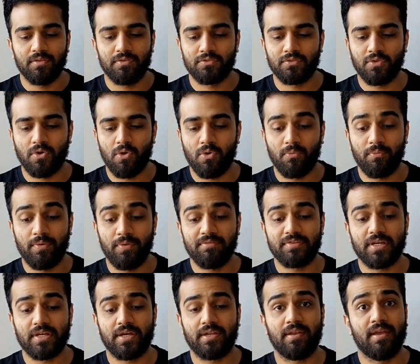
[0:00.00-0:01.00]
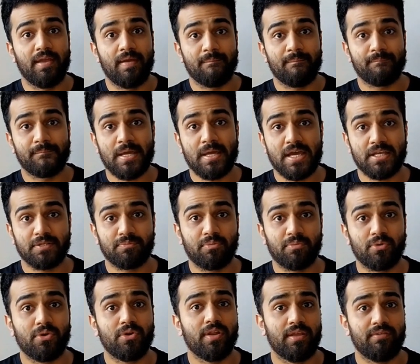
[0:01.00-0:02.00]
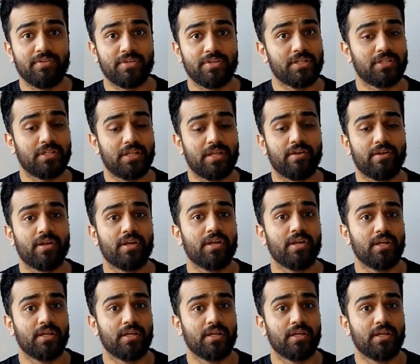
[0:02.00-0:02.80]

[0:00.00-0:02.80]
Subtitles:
So we've done passport, invitation letter,